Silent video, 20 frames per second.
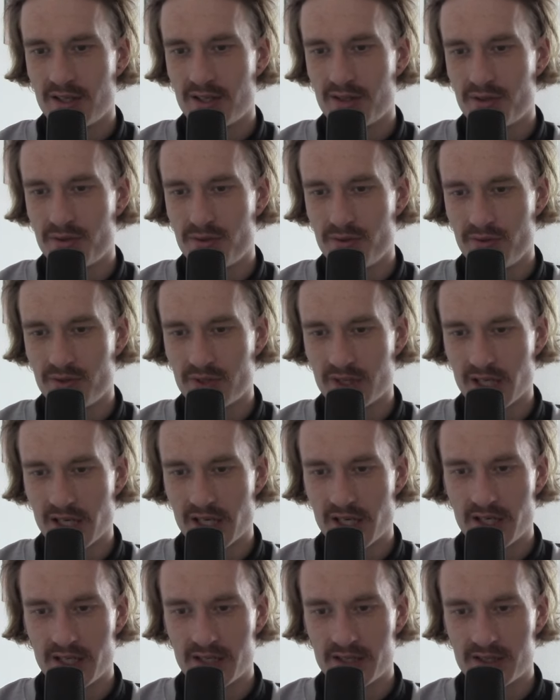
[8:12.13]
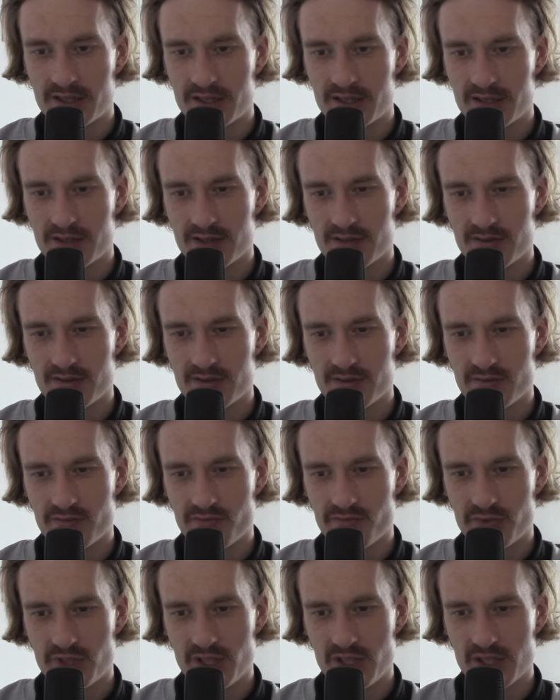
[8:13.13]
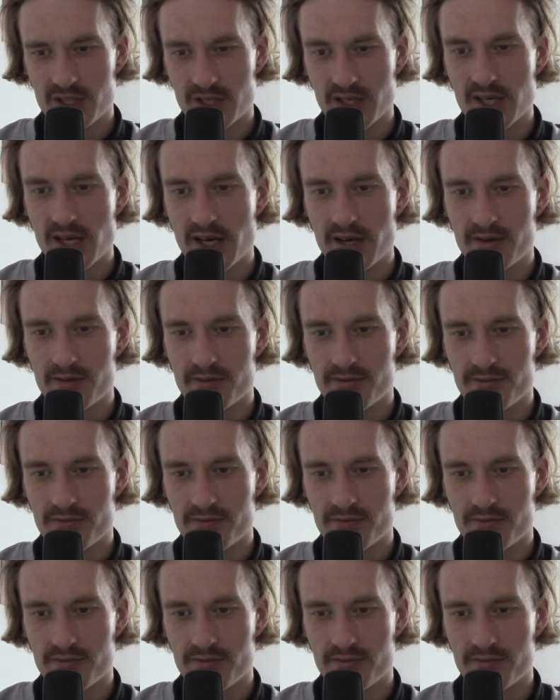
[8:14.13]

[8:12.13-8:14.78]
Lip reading: tour guides. These are the kind of